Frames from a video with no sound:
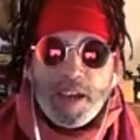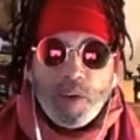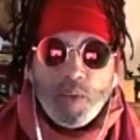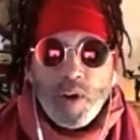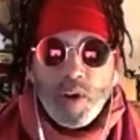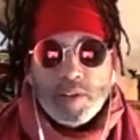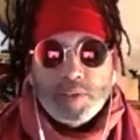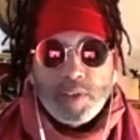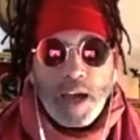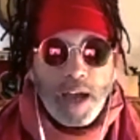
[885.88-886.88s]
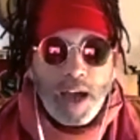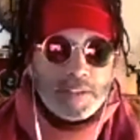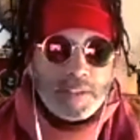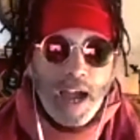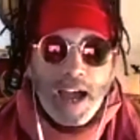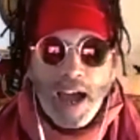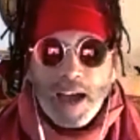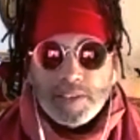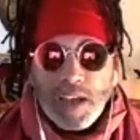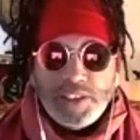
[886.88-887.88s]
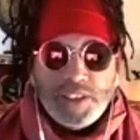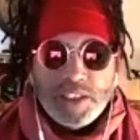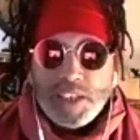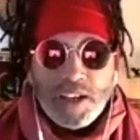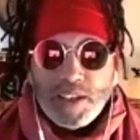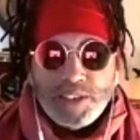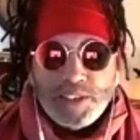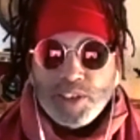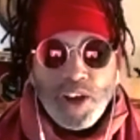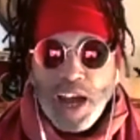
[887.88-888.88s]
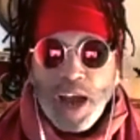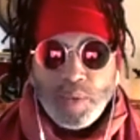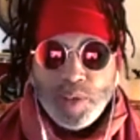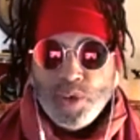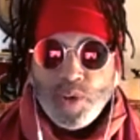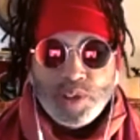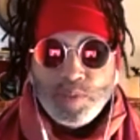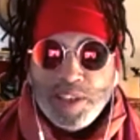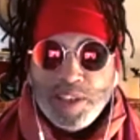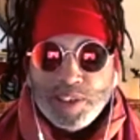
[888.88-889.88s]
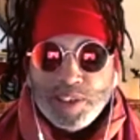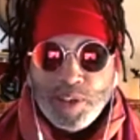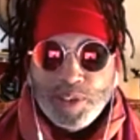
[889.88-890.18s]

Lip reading: Well, I just hung out with George Benson.